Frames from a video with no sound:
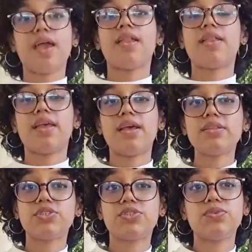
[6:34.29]
And
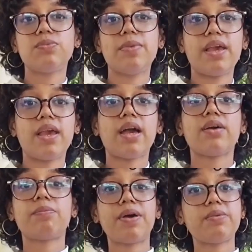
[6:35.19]
then to make a
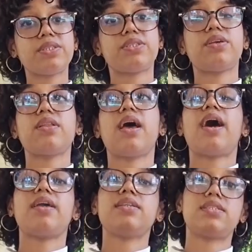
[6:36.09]
comparison,
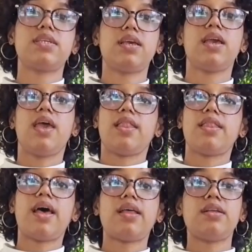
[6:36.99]
I see
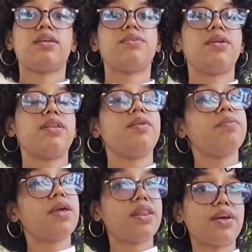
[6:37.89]
that in the
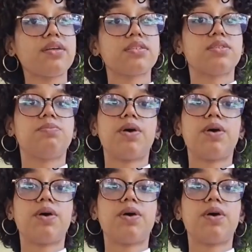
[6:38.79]
learning methods,